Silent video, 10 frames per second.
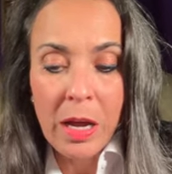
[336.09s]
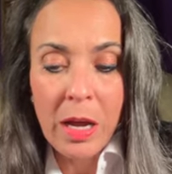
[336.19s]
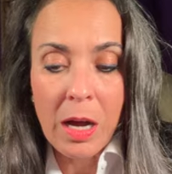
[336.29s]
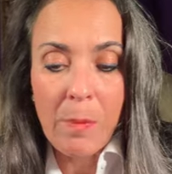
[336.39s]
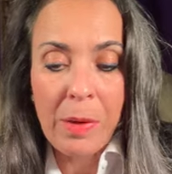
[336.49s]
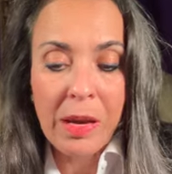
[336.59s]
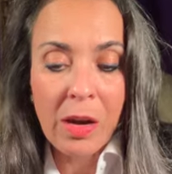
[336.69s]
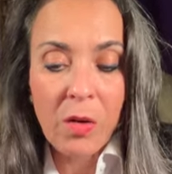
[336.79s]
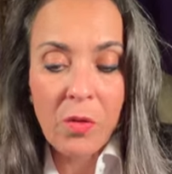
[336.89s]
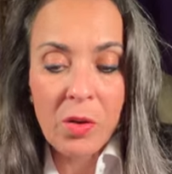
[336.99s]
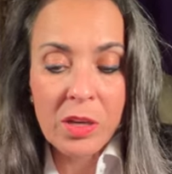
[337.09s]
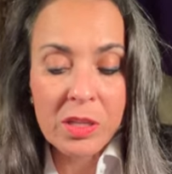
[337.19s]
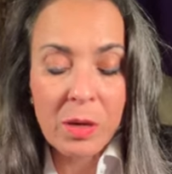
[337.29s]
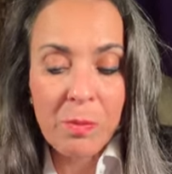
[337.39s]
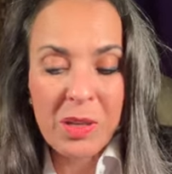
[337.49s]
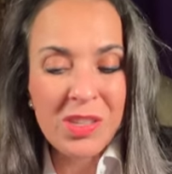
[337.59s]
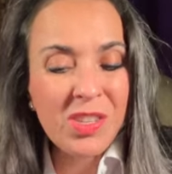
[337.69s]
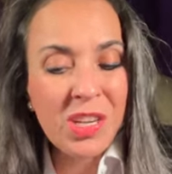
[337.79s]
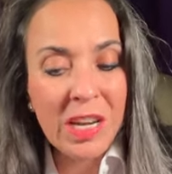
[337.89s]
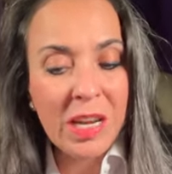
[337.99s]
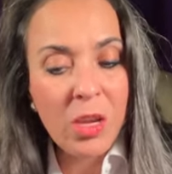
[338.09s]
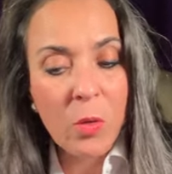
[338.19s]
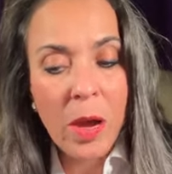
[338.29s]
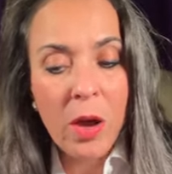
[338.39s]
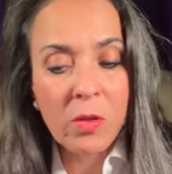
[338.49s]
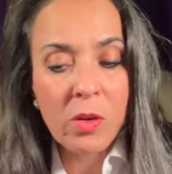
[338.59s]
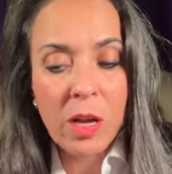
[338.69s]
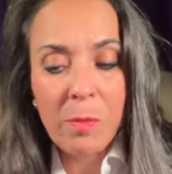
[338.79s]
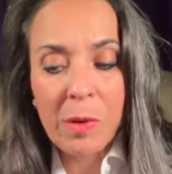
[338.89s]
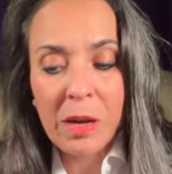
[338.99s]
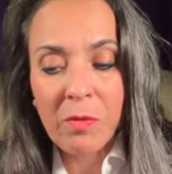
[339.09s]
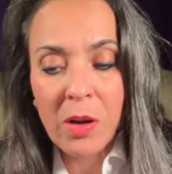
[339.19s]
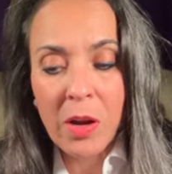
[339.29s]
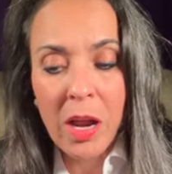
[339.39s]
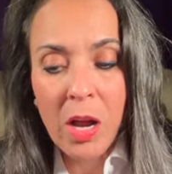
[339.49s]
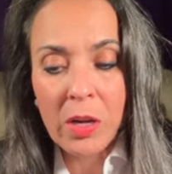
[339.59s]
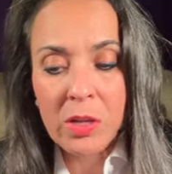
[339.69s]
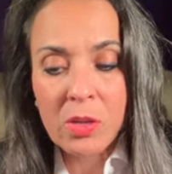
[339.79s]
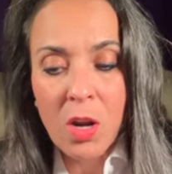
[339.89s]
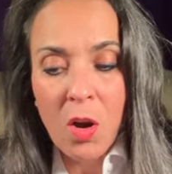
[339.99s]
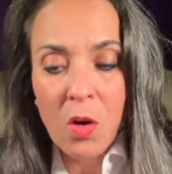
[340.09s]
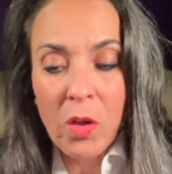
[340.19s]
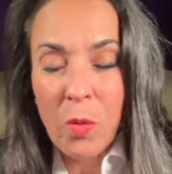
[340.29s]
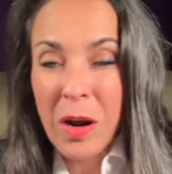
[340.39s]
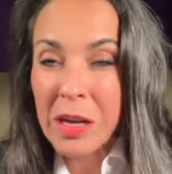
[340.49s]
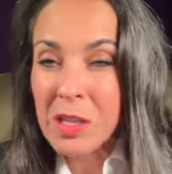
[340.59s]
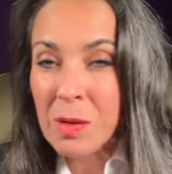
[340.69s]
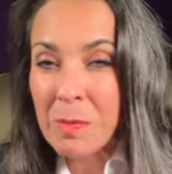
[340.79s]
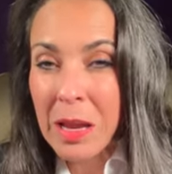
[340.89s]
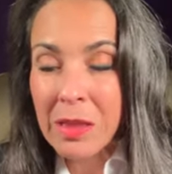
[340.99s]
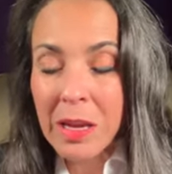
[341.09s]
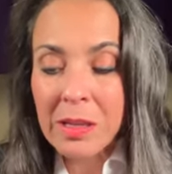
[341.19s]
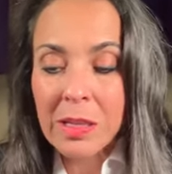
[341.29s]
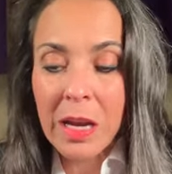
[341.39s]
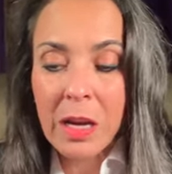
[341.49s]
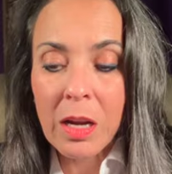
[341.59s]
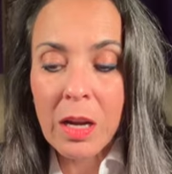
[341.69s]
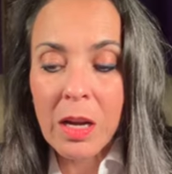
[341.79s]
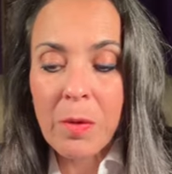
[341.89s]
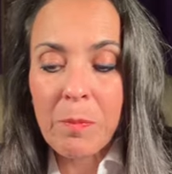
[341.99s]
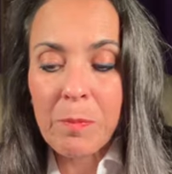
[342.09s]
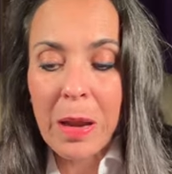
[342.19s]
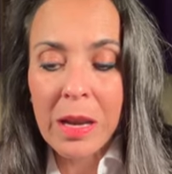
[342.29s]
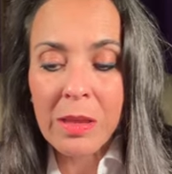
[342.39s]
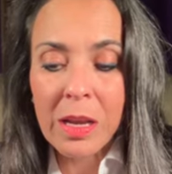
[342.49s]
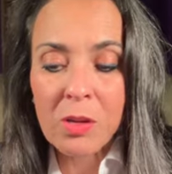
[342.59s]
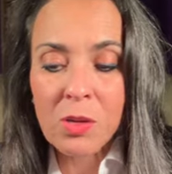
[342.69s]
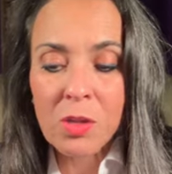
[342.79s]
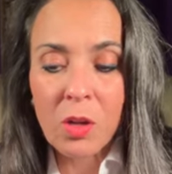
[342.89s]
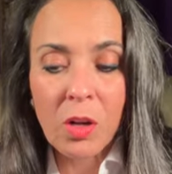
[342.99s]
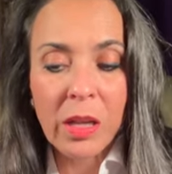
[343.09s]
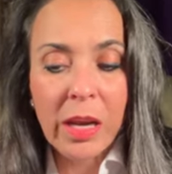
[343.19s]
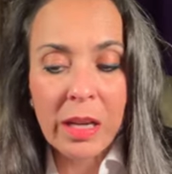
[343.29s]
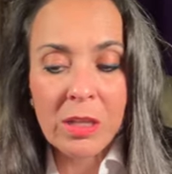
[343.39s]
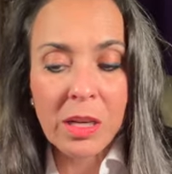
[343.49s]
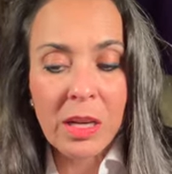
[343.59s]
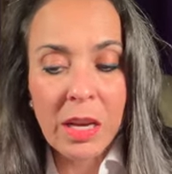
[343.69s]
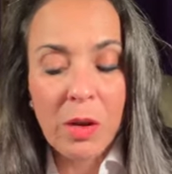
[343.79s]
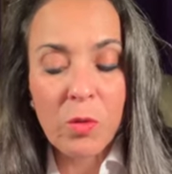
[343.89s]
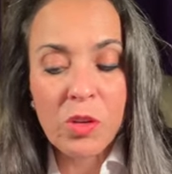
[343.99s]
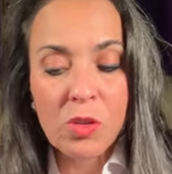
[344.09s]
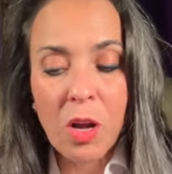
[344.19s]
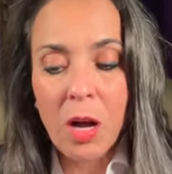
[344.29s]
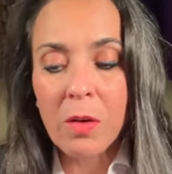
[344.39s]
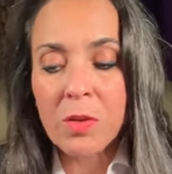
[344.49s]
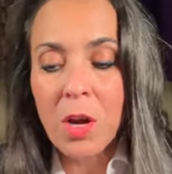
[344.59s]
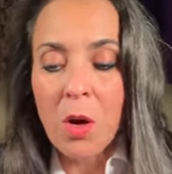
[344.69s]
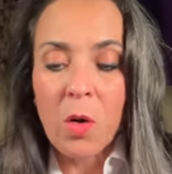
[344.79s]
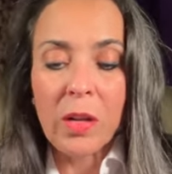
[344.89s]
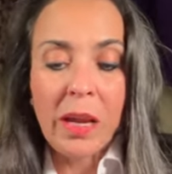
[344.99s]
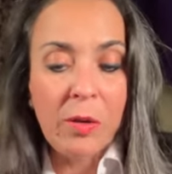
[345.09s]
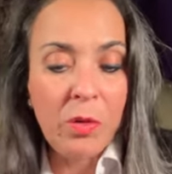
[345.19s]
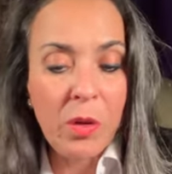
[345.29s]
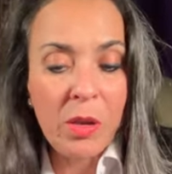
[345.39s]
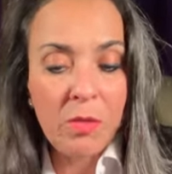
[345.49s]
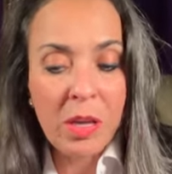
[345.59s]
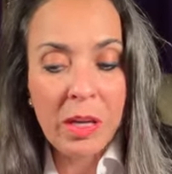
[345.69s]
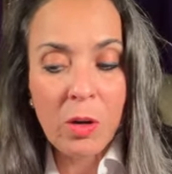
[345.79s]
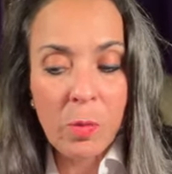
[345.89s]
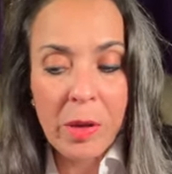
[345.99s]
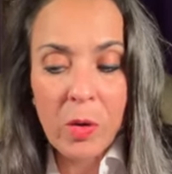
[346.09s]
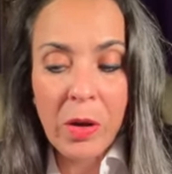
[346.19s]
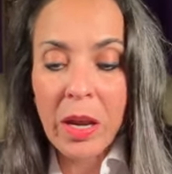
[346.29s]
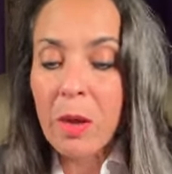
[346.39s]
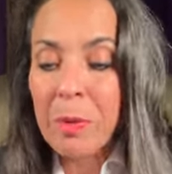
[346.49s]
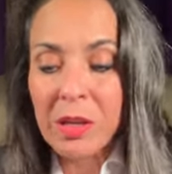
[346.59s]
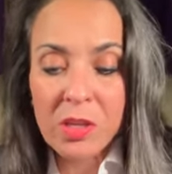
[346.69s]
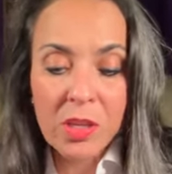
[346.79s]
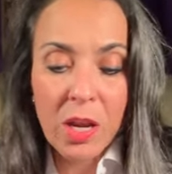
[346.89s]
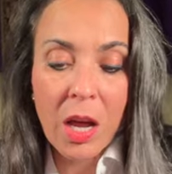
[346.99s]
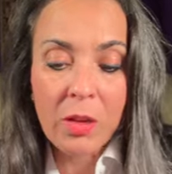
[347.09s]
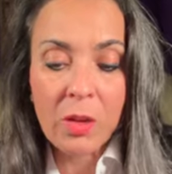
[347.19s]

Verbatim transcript: Um, be careful because someone's cheating you out. They're not being very honest or they're wanting to make things like, um, make things look like it's going to get resolved or like if you give in, it'll be okay, but it's not.